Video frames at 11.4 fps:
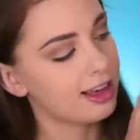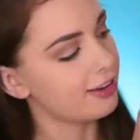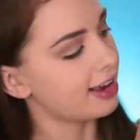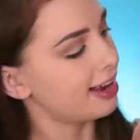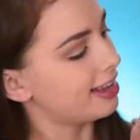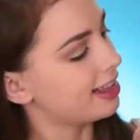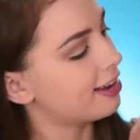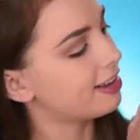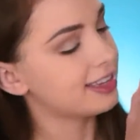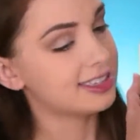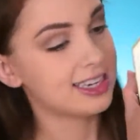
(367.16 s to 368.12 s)
Okay, and now
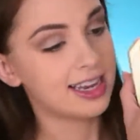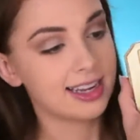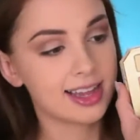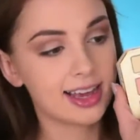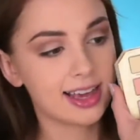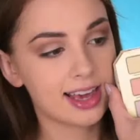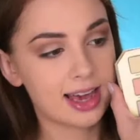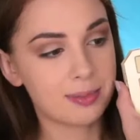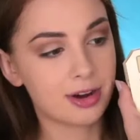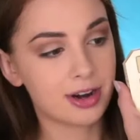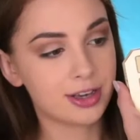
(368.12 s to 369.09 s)
that it's getting tacky,
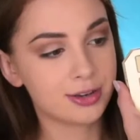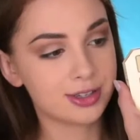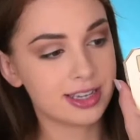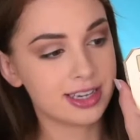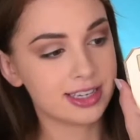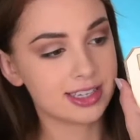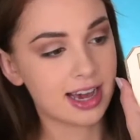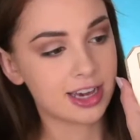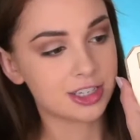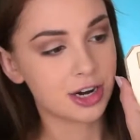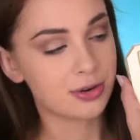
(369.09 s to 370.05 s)
I'm gonna use this
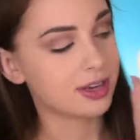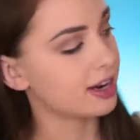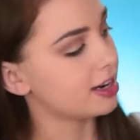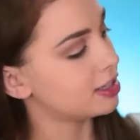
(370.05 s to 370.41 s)
eyeshadow here.